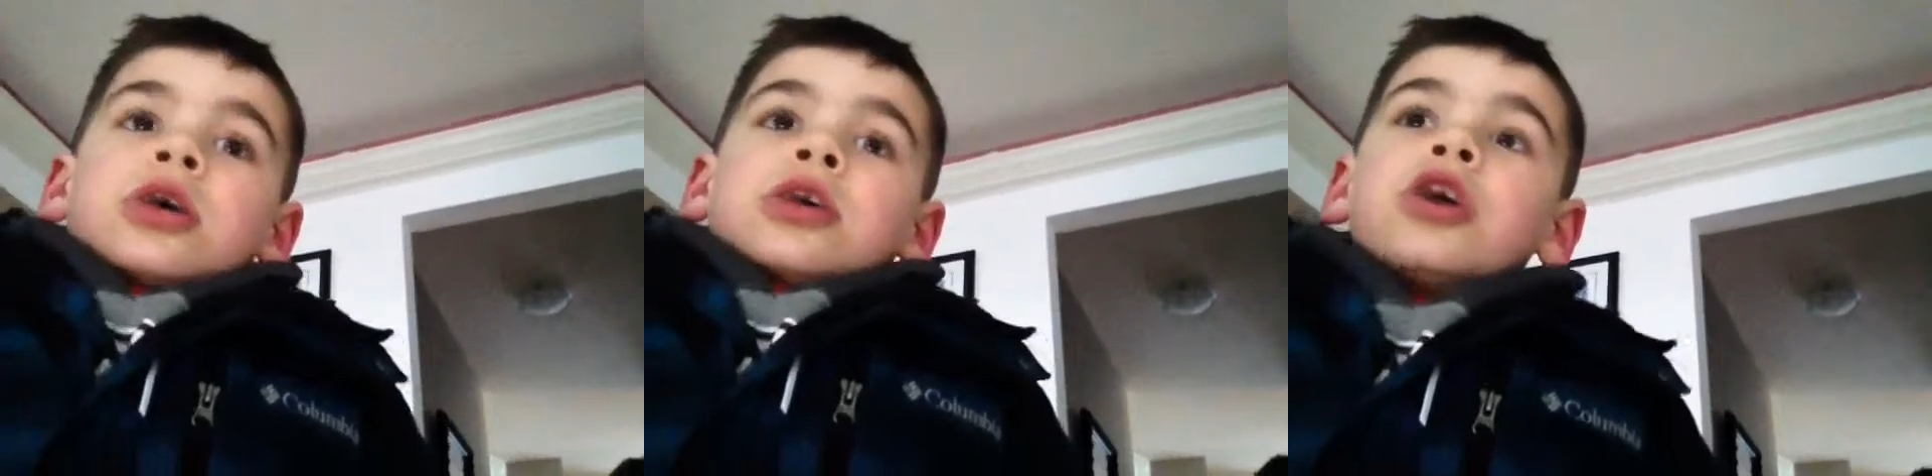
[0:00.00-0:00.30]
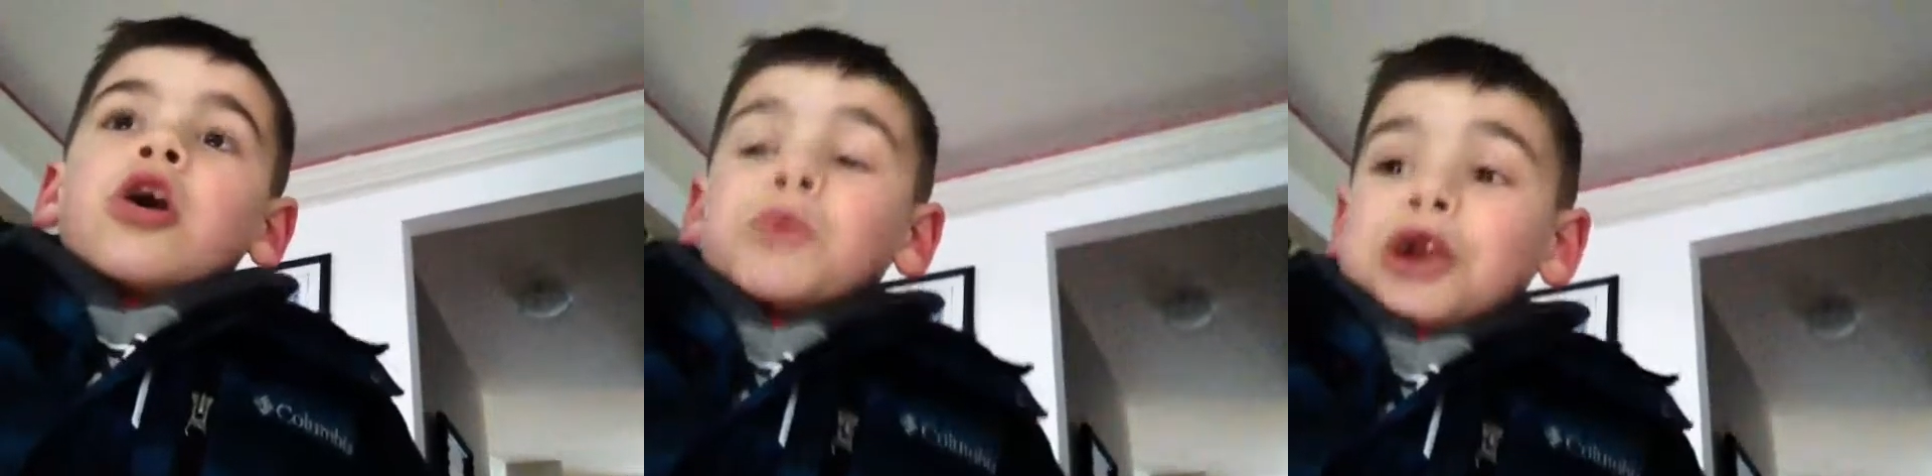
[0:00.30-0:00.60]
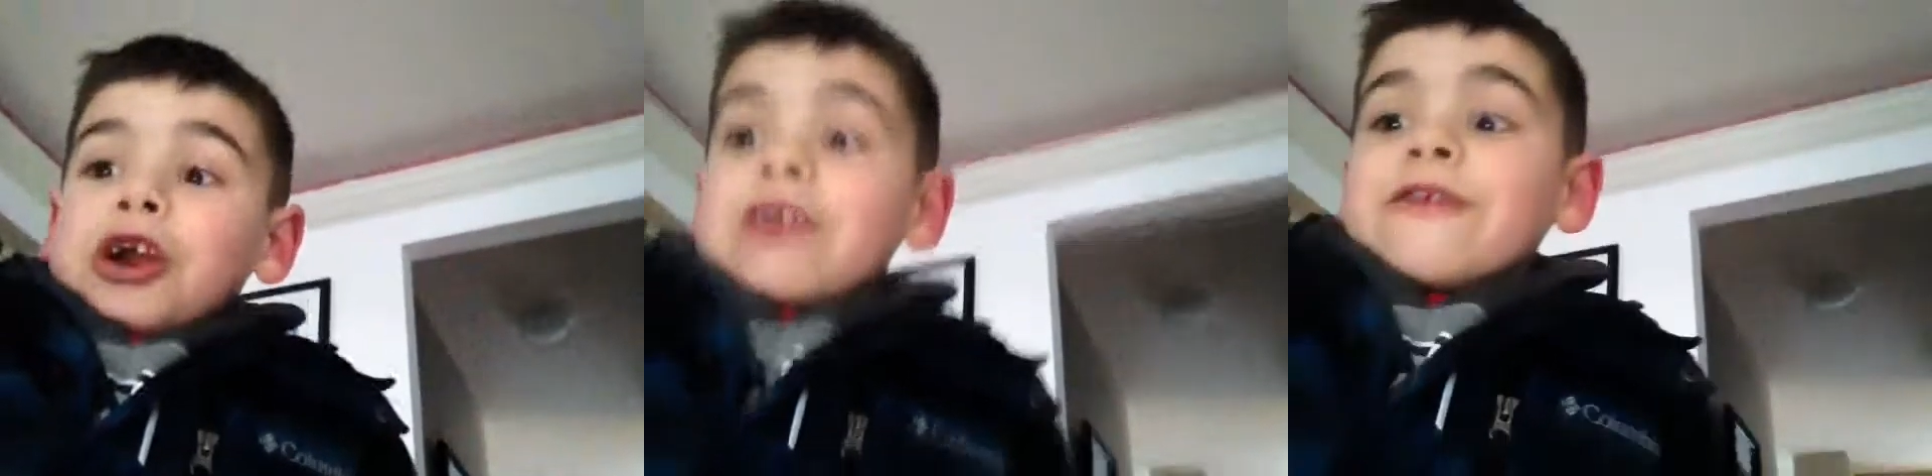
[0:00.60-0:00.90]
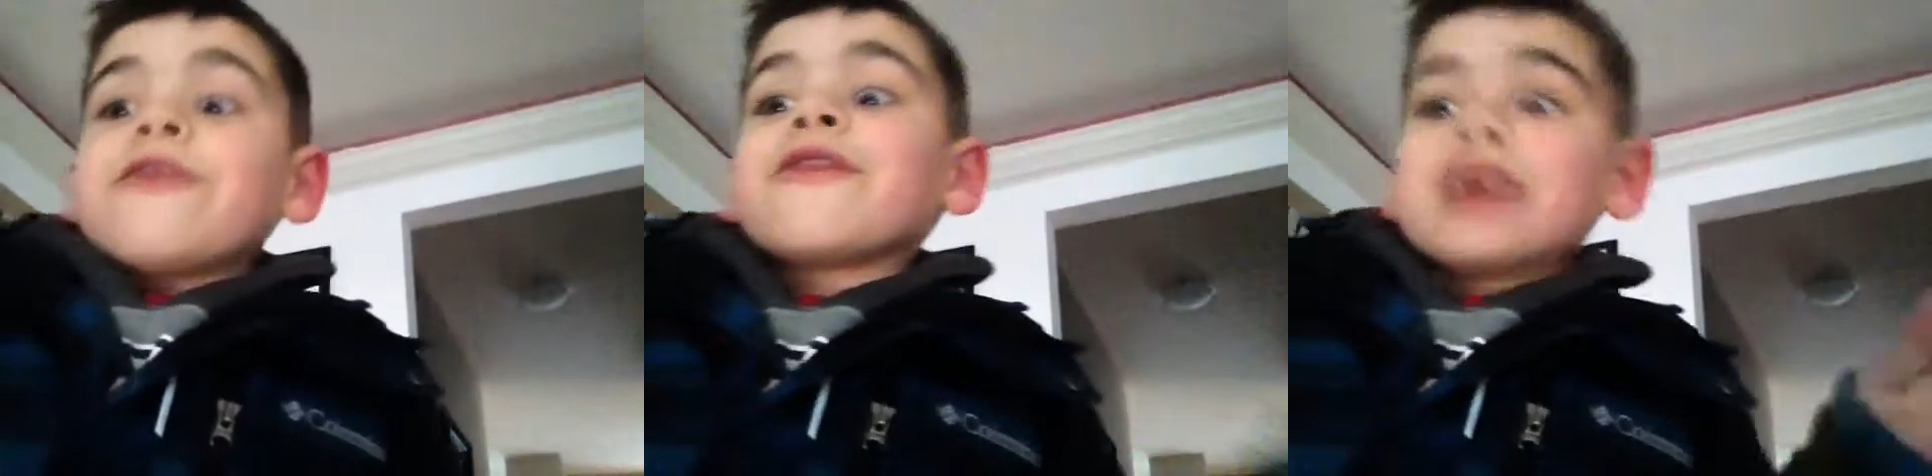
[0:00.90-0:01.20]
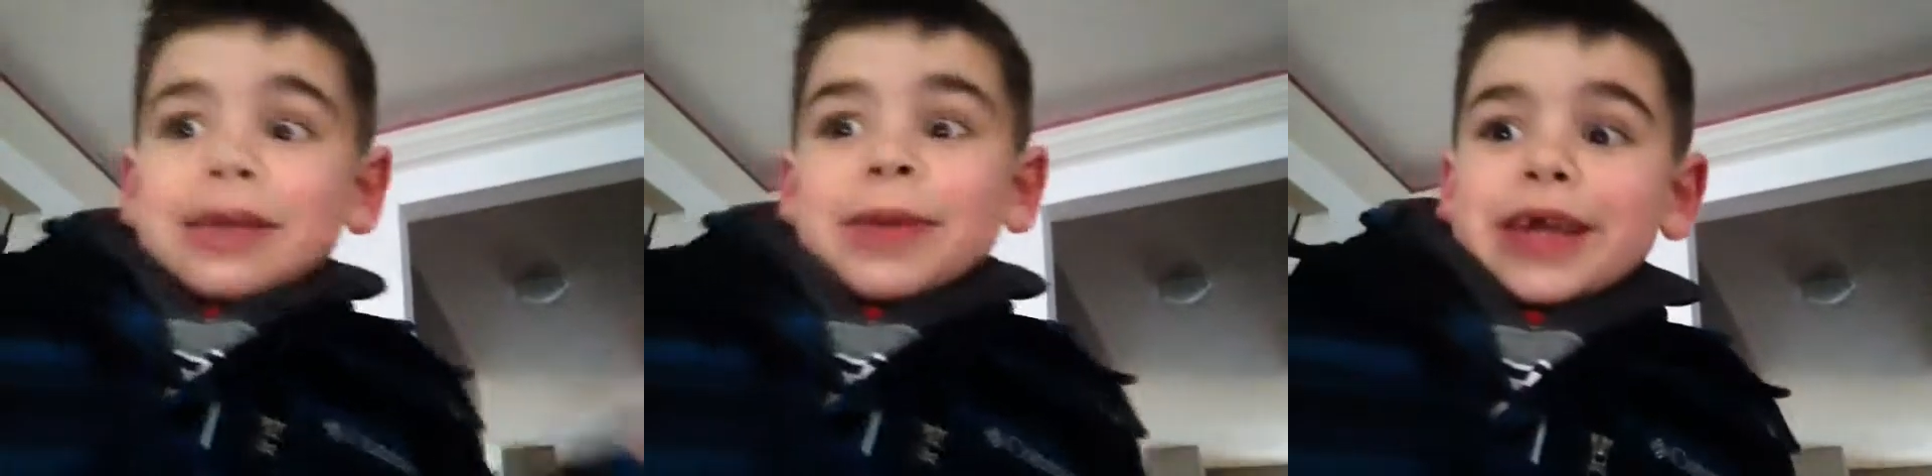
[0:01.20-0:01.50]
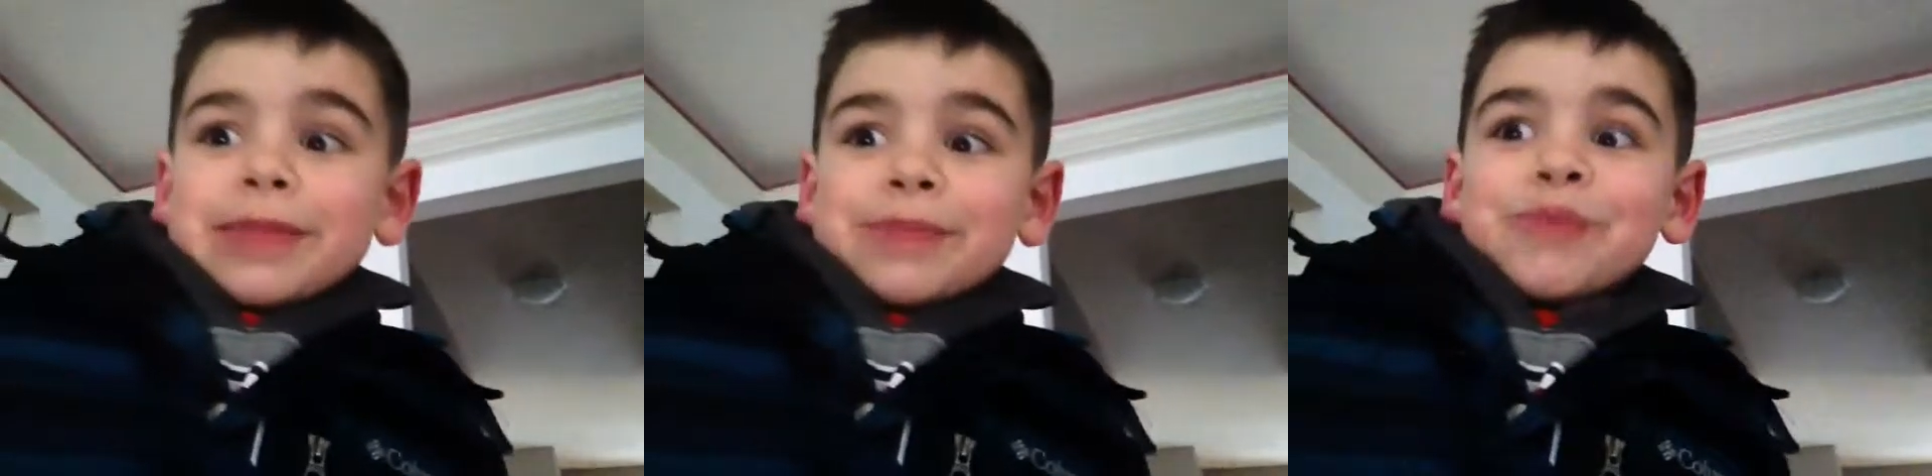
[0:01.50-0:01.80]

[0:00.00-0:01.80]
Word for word: So we are gonna frame it.